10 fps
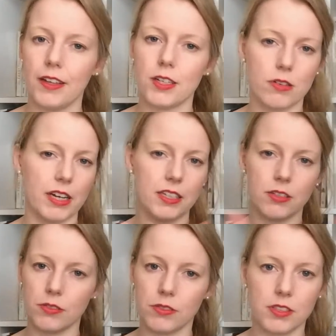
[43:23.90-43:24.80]
try
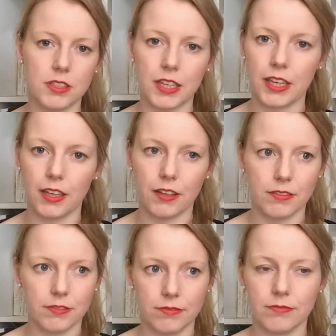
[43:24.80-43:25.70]
to stay
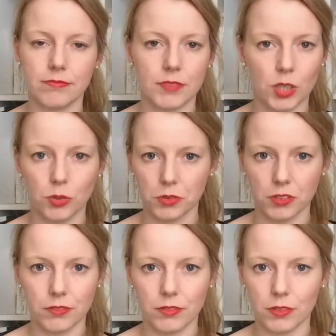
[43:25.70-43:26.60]
cool,
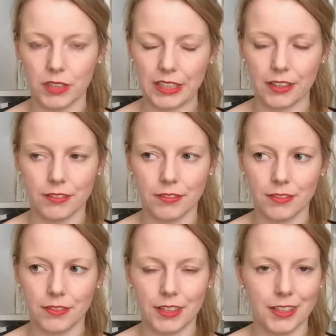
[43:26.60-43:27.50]
really.
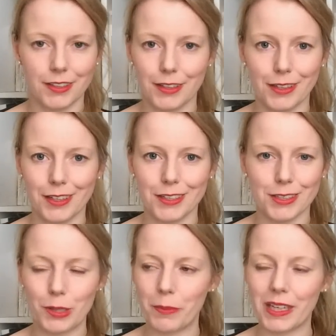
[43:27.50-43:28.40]

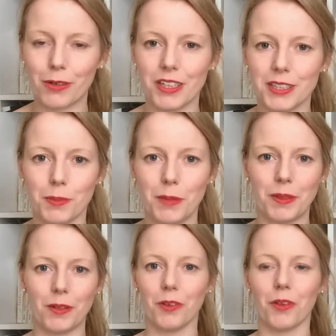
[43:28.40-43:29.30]
So many crazy
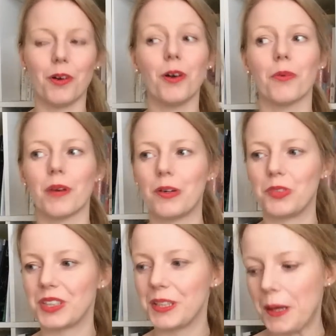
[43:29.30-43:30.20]
people all
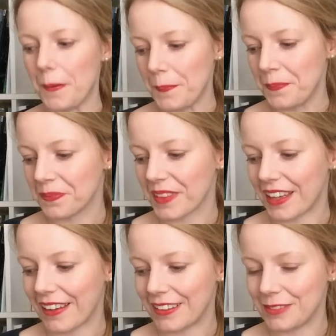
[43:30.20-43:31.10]
around.
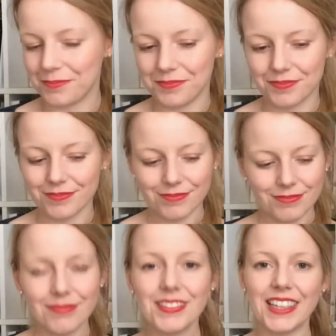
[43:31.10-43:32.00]

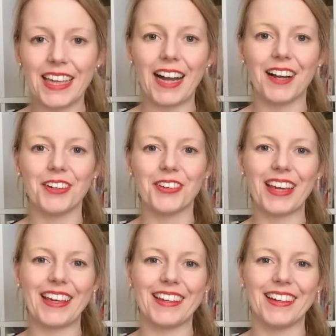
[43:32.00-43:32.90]
Yeah,
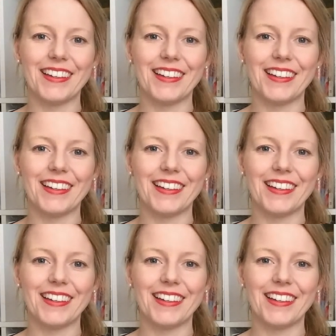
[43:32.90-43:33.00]
okay.